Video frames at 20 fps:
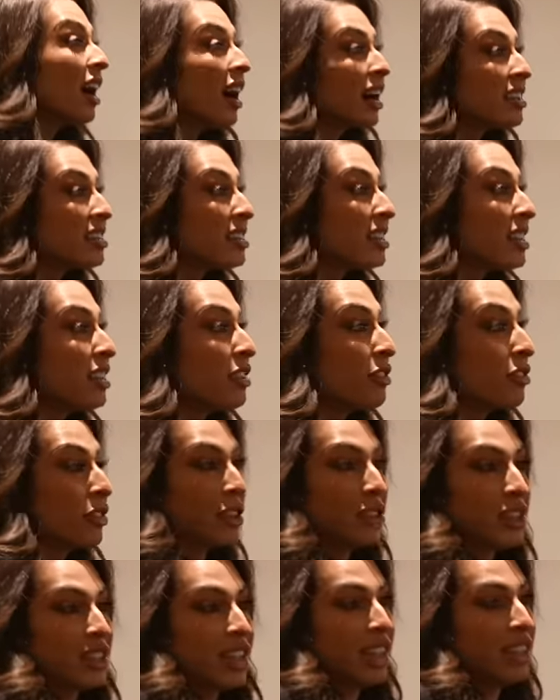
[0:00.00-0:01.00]
Honestly, the
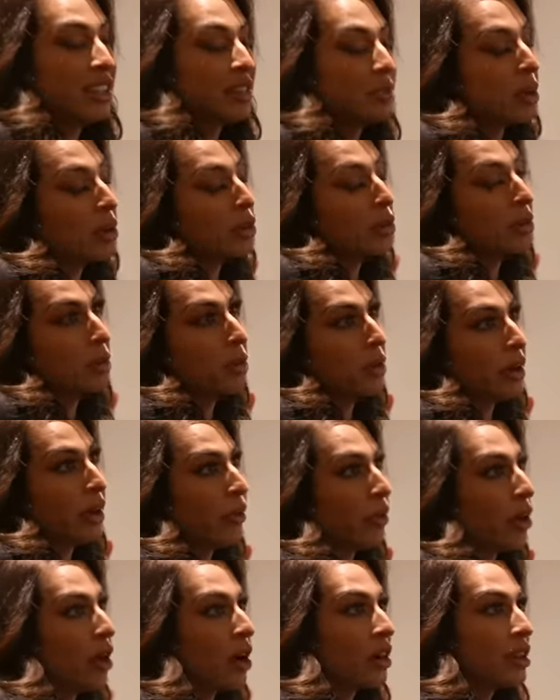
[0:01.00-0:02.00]
first thing is most people
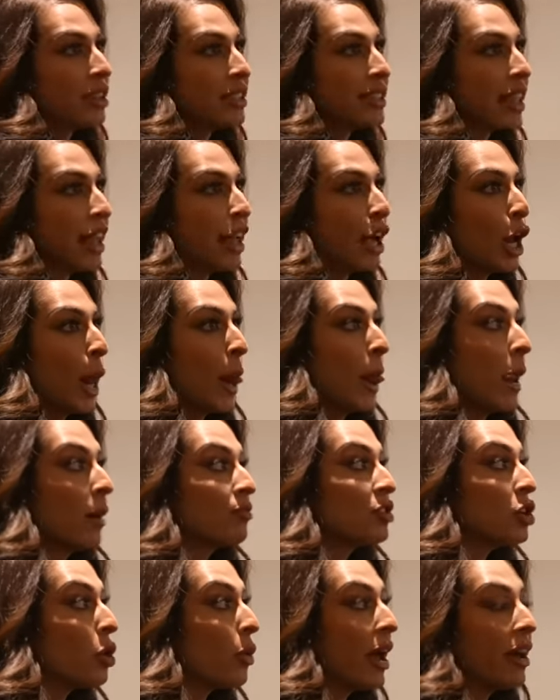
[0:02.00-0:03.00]
get wrong is they
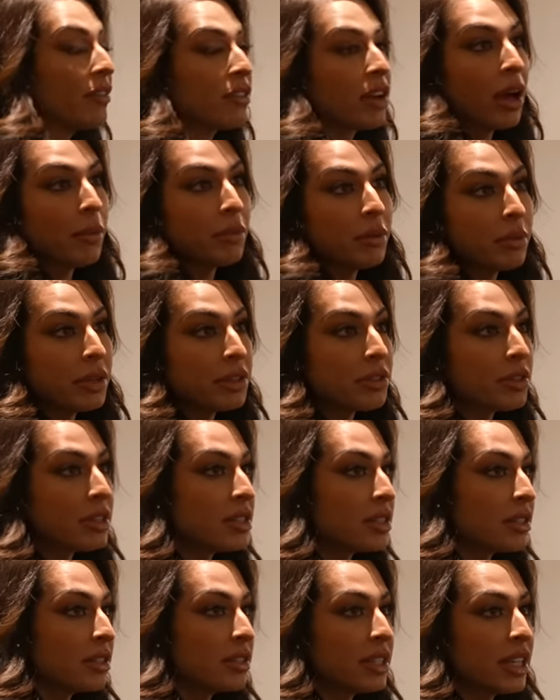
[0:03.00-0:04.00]
don't have
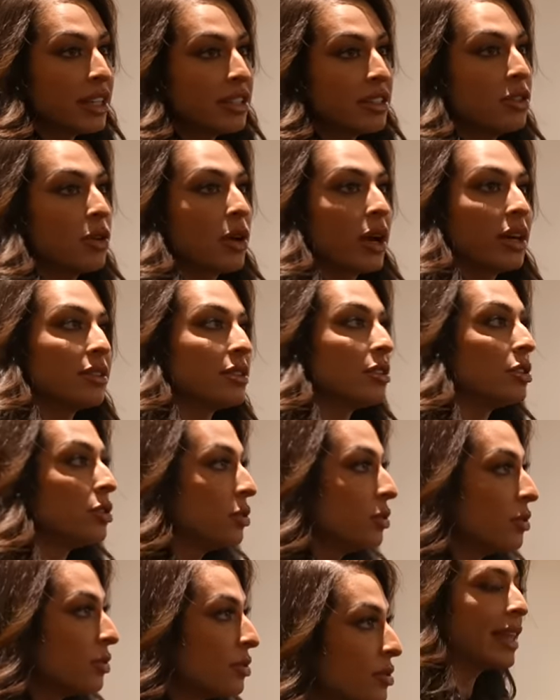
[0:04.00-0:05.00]
complementary skill sets. You guys
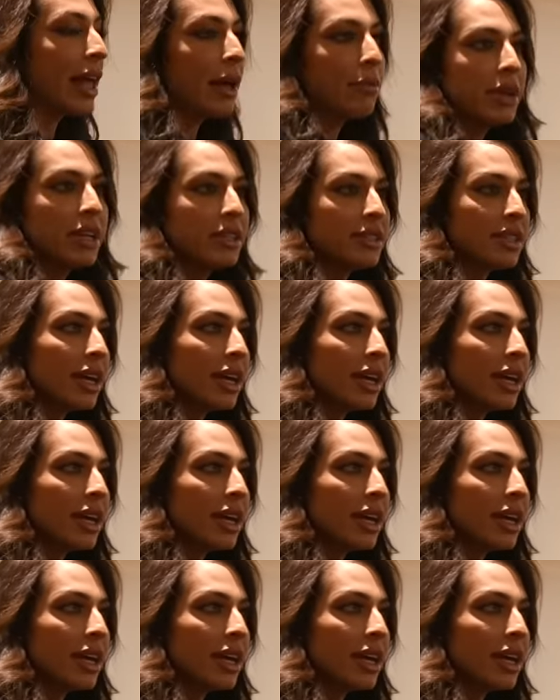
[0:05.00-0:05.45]
do. That makes